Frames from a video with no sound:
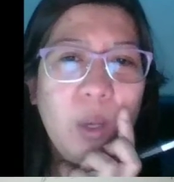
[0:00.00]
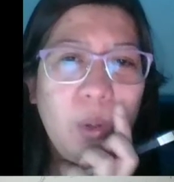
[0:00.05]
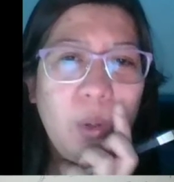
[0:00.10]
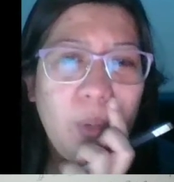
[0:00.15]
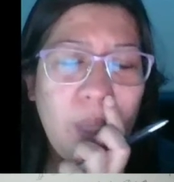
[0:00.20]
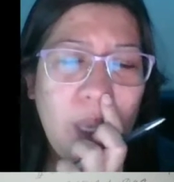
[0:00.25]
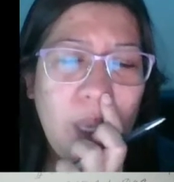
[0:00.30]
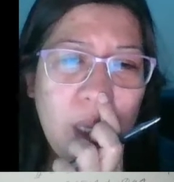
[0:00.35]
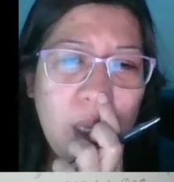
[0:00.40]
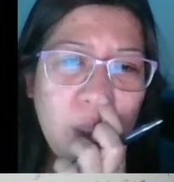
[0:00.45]

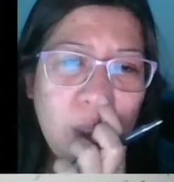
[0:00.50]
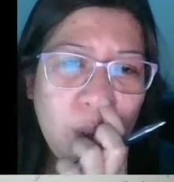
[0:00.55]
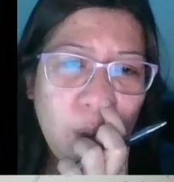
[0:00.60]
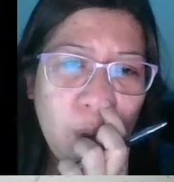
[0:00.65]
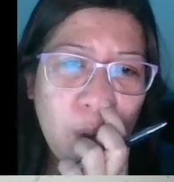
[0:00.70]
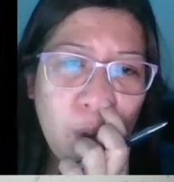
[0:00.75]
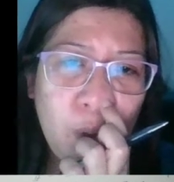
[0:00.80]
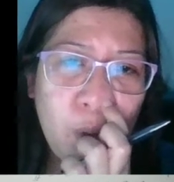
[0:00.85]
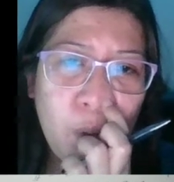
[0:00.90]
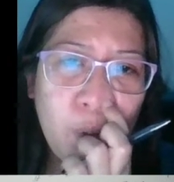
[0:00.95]
Okay,
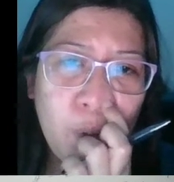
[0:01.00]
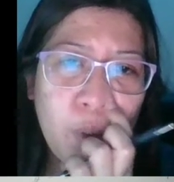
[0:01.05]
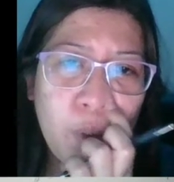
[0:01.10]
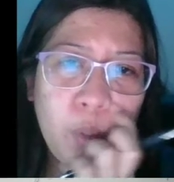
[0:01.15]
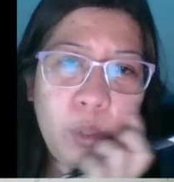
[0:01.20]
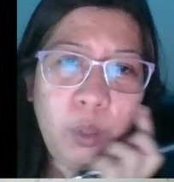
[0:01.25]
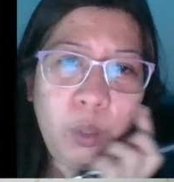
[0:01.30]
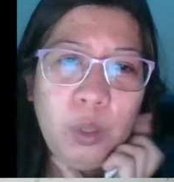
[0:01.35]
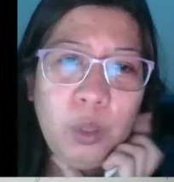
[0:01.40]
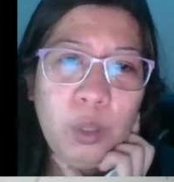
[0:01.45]

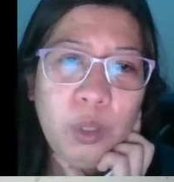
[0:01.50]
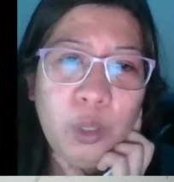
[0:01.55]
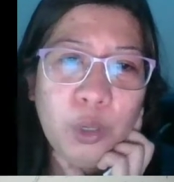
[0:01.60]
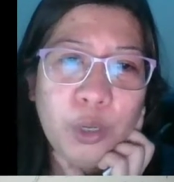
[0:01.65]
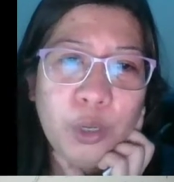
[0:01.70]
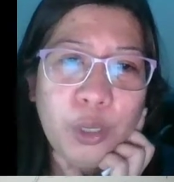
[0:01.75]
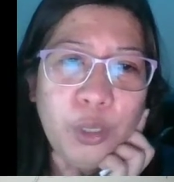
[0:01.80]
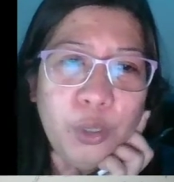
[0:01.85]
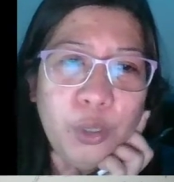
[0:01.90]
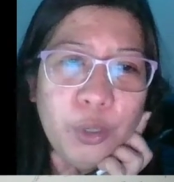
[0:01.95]
so
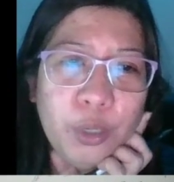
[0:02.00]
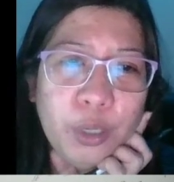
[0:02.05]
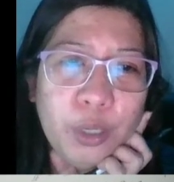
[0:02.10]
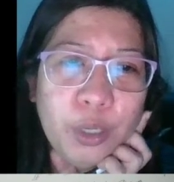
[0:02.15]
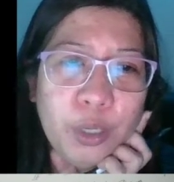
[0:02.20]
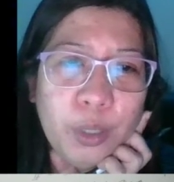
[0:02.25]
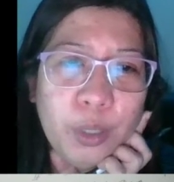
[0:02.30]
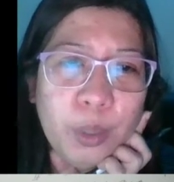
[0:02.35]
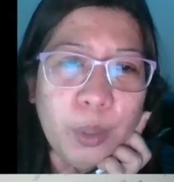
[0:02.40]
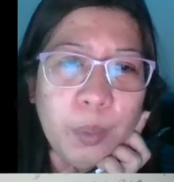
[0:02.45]

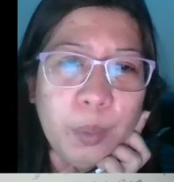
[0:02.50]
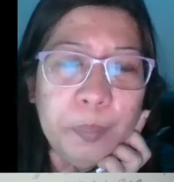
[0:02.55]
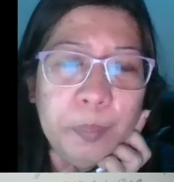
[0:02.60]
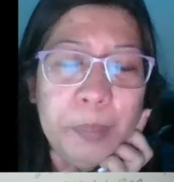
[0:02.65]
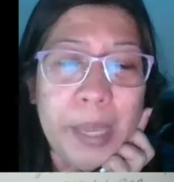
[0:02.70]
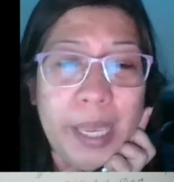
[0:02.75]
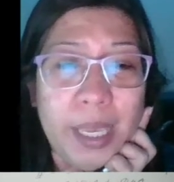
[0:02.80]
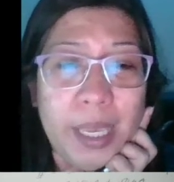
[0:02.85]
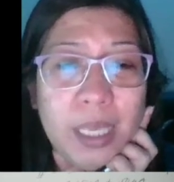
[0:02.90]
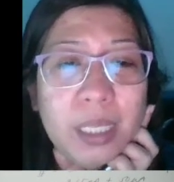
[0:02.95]
your
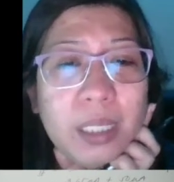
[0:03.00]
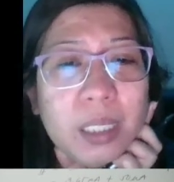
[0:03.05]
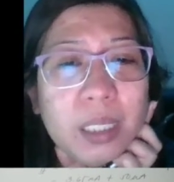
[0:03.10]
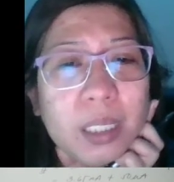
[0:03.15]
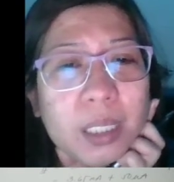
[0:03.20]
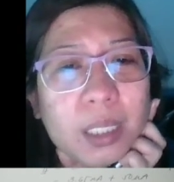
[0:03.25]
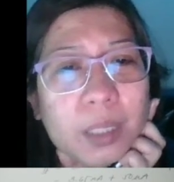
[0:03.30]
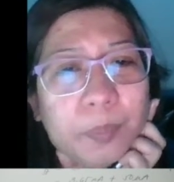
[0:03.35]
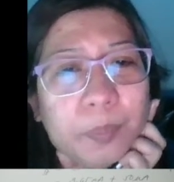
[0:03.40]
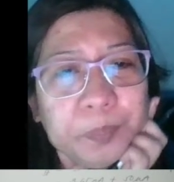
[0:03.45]

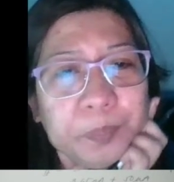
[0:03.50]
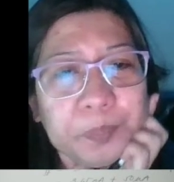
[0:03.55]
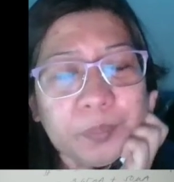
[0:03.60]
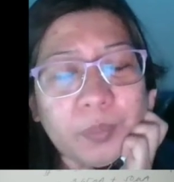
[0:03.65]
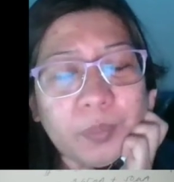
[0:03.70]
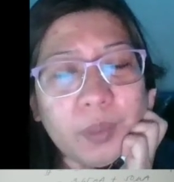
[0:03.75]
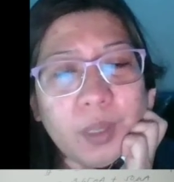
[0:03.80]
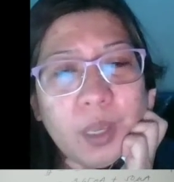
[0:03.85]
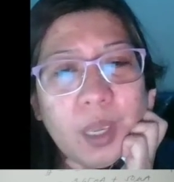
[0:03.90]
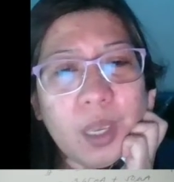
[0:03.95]
base
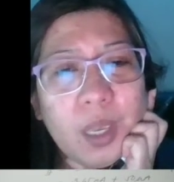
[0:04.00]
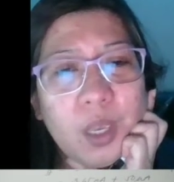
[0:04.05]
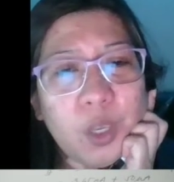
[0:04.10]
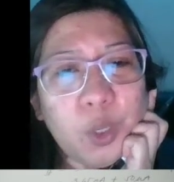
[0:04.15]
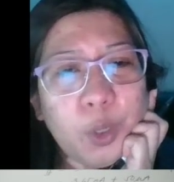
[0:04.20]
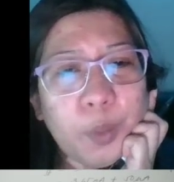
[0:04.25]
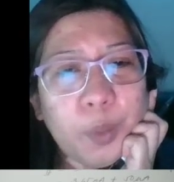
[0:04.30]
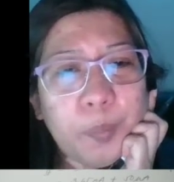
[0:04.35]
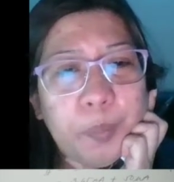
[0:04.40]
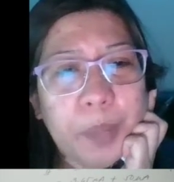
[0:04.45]

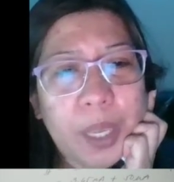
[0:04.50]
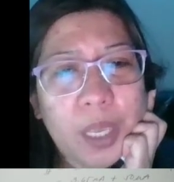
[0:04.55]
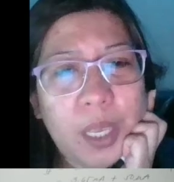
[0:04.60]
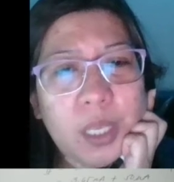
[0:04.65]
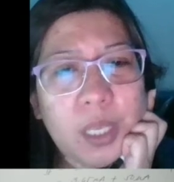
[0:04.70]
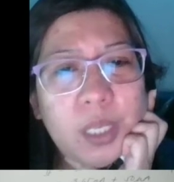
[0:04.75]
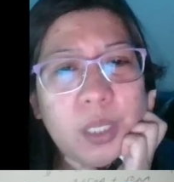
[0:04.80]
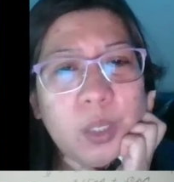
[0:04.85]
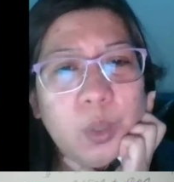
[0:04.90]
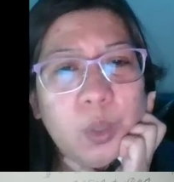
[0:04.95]

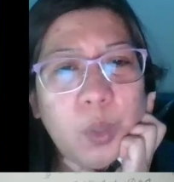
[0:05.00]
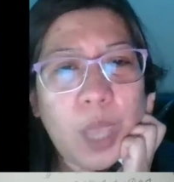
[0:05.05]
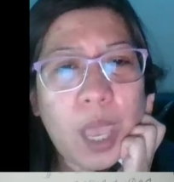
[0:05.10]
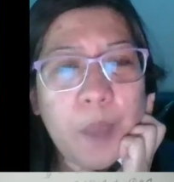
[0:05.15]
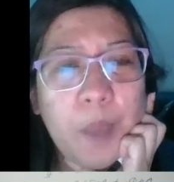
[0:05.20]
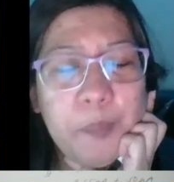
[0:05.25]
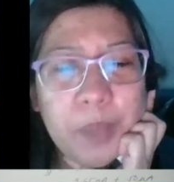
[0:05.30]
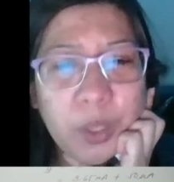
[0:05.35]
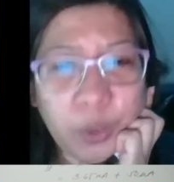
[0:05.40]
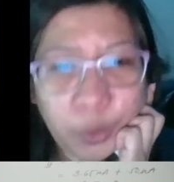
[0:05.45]
to
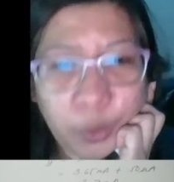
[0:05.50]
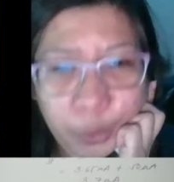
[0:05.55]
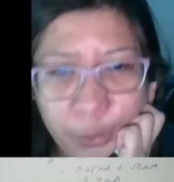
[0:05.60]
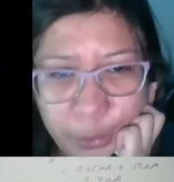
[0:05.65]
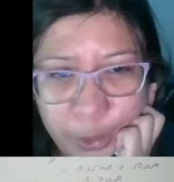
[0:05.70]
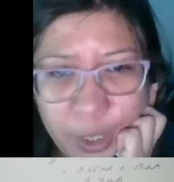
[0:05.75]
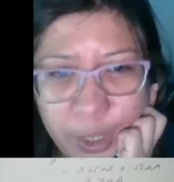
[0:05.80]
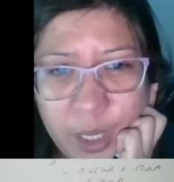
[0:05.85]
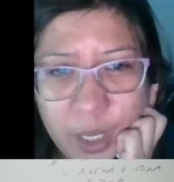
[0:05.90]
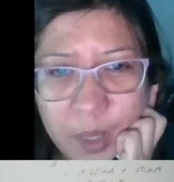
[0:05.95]

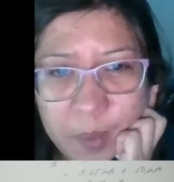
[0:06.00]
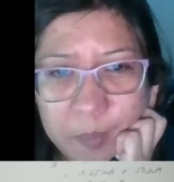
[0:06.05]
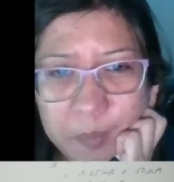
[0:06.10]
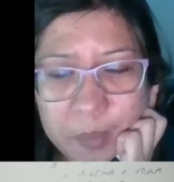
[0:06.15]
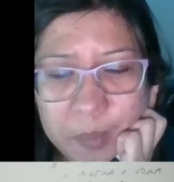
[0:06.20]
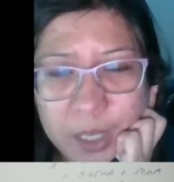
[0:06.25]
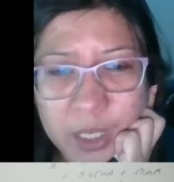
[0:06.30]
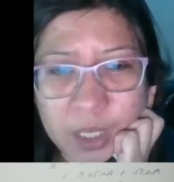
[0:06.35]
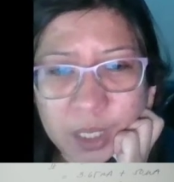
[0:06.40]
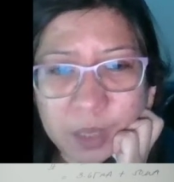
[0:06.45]
emitter
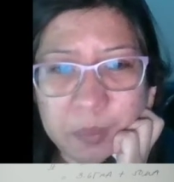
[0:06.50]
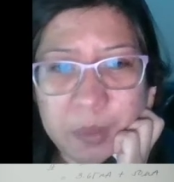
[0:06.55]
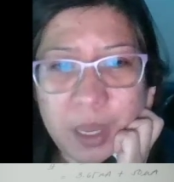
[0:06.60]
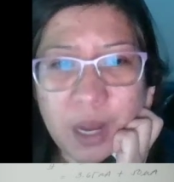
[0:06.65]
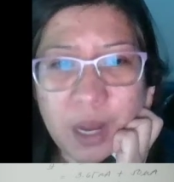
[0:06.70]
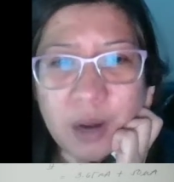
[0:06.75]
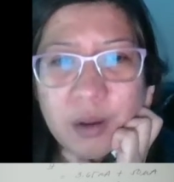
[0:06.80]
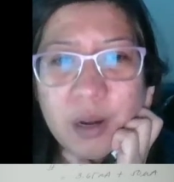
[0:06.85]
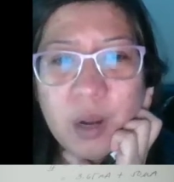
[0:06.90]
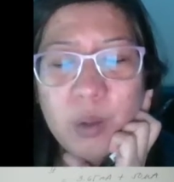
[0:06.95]
must
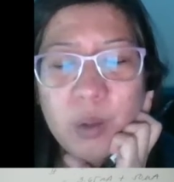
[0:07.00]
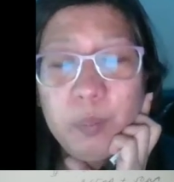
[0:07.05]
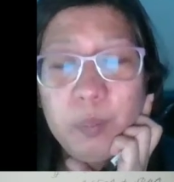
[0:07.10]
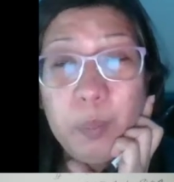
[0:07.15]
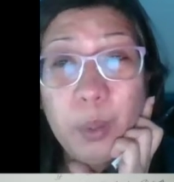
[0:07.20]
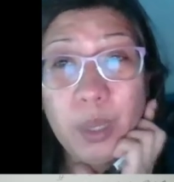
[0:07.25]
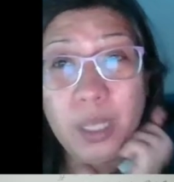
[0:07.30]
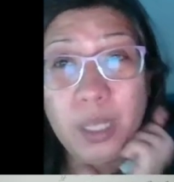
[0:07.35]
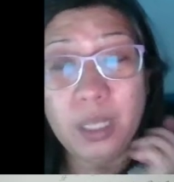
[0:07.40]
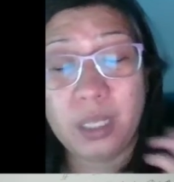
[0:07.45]
be around
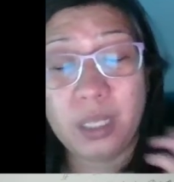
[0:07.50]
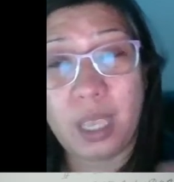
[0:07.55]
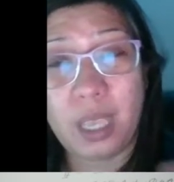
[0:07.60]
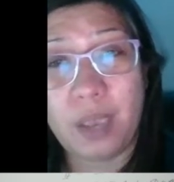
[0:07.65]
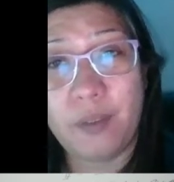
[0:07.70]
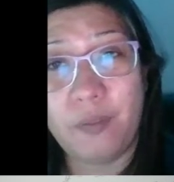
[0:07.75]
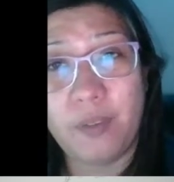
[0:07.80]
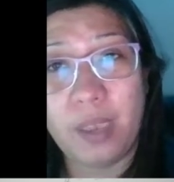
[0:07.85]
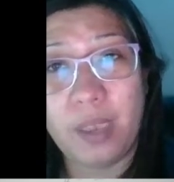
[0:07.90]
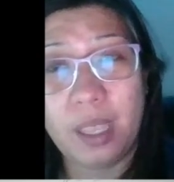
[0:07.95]

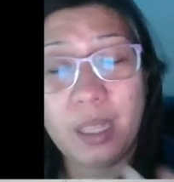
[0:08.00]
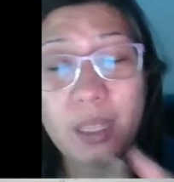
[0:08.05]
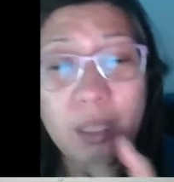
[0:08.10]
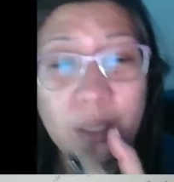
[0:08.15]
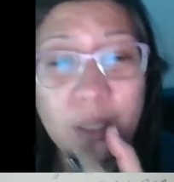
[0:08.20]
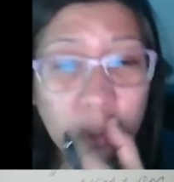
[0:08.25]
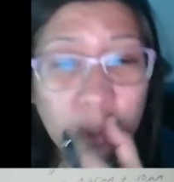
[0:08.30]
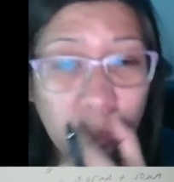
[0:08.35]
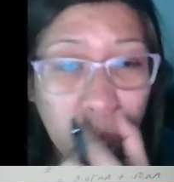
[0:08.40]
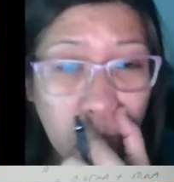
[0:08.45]
0.7.
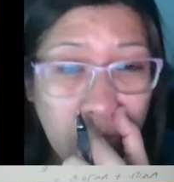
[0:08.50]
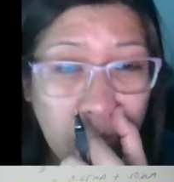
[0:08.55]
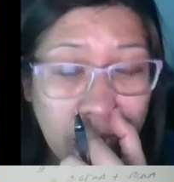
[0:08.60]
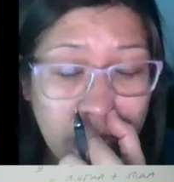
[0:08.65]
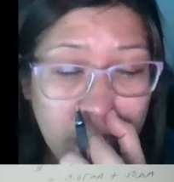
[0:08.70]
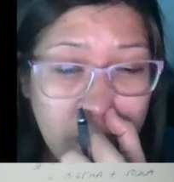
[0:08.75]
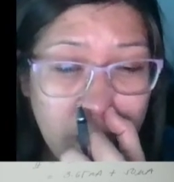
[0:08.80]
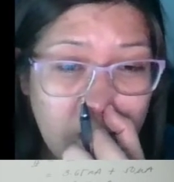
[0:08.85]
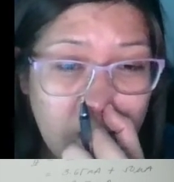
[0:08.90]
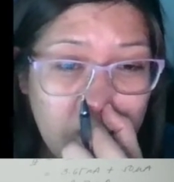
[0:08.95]
So
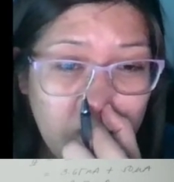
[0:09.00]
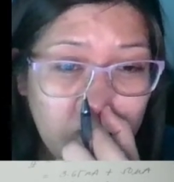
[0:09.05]
why?